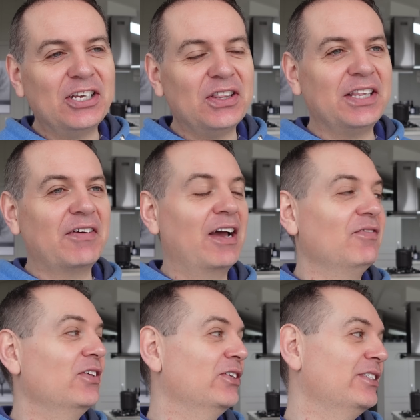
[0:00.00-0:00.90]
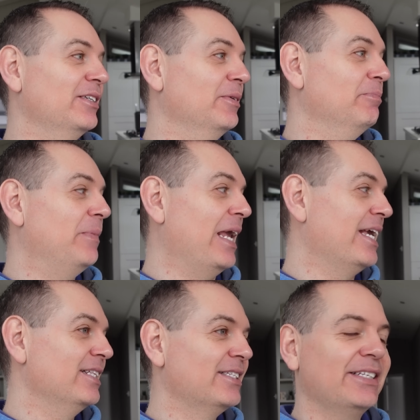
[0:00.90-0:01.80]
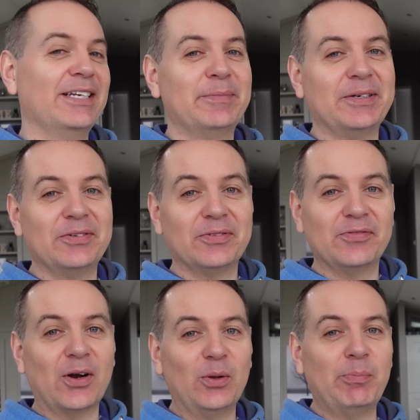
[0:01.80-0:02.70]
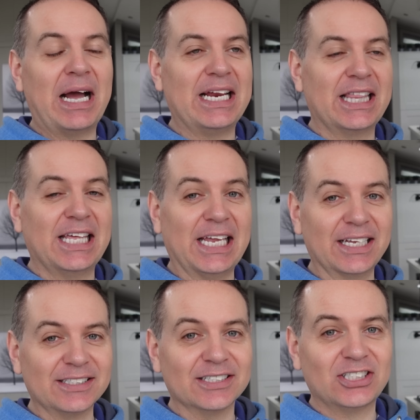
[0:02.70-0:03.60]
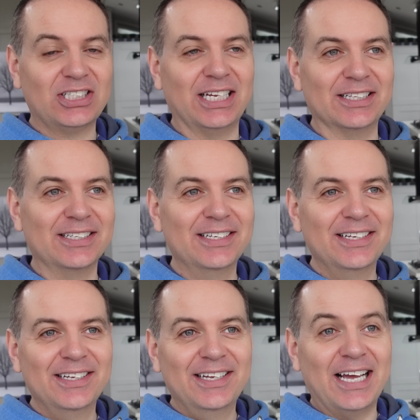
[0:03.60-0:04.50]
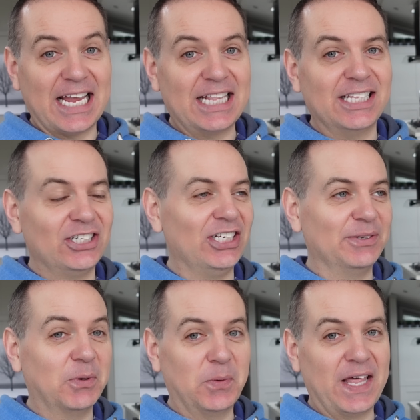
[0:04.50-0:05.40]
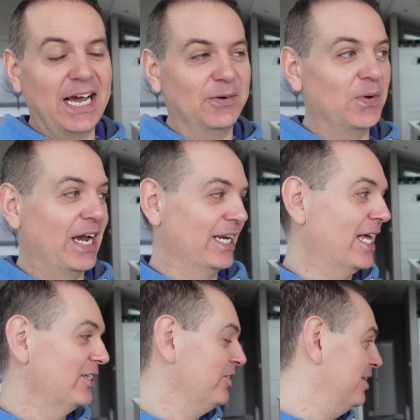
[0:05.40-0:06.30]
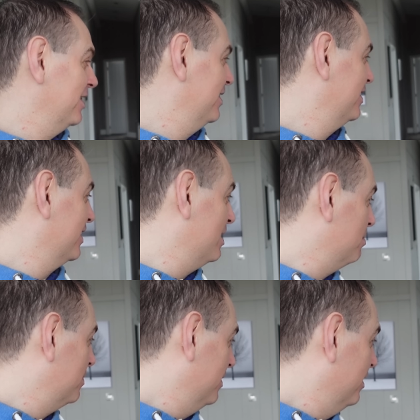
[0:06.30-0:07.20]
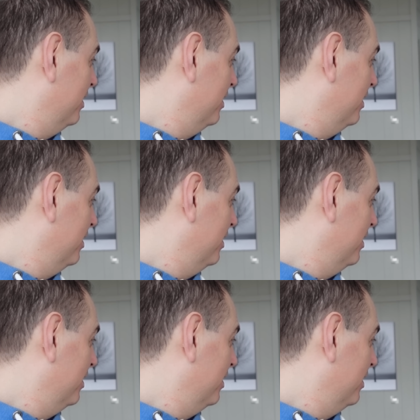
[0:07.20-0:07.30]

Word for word: they have those bacon cinnamon roll bite things still again this year, what we had last year. But that last